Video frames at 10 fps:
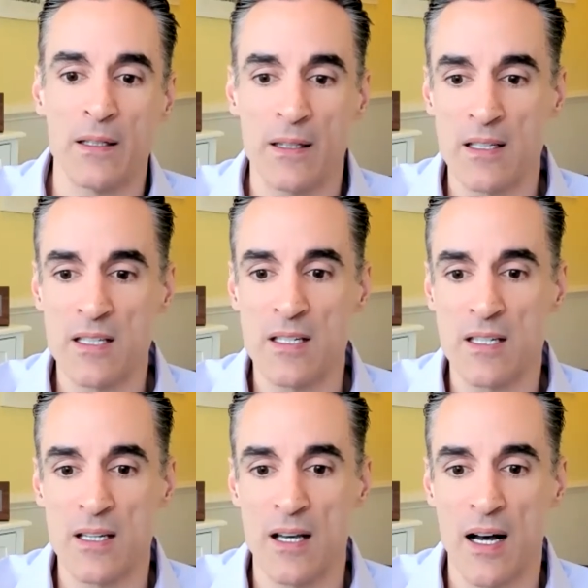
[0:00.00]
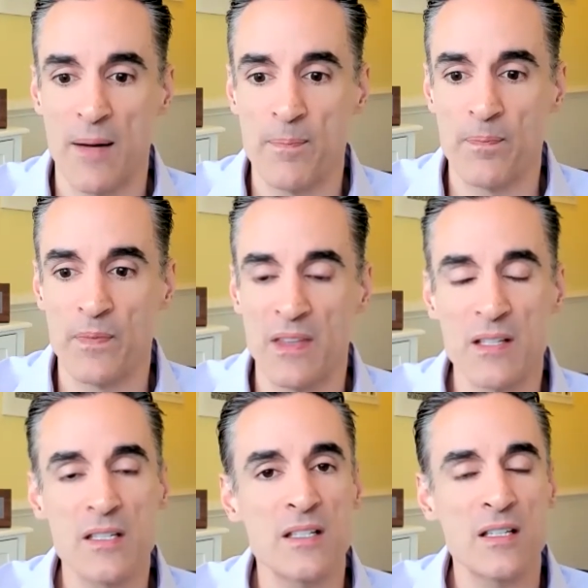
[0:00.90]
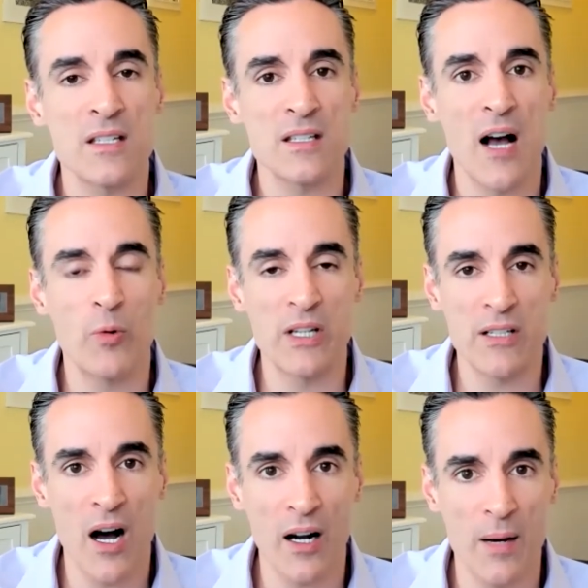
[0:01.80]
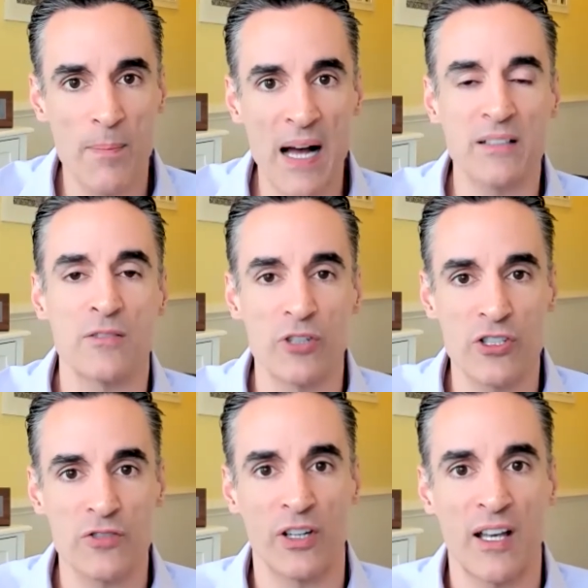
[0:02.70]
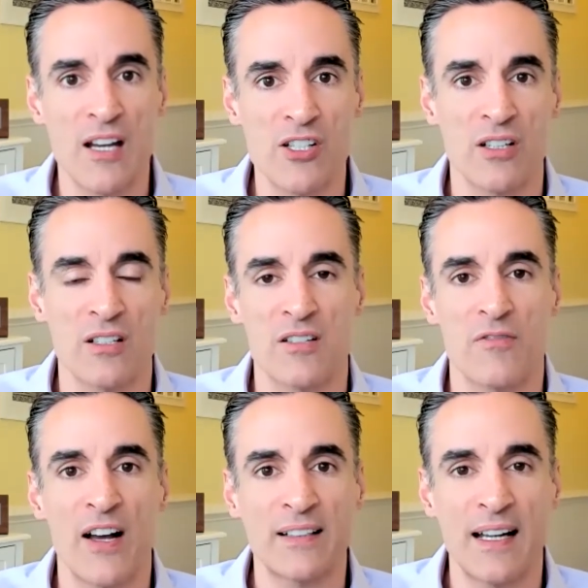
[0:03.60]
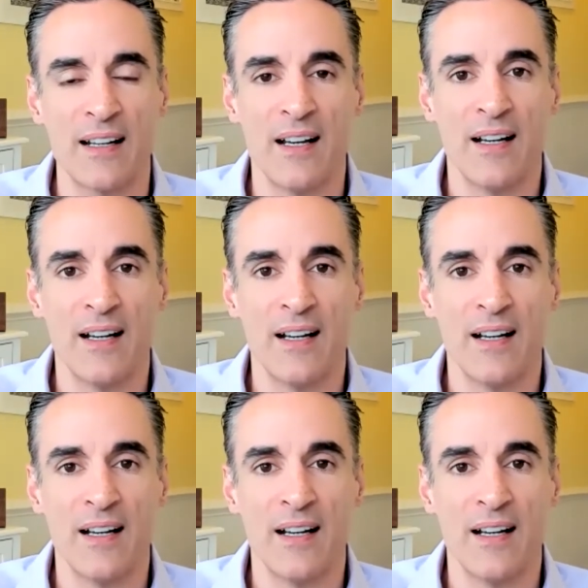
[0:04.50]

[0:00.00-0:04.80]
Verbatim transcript: this is uh, this this is how we talk about diversification: is the fact that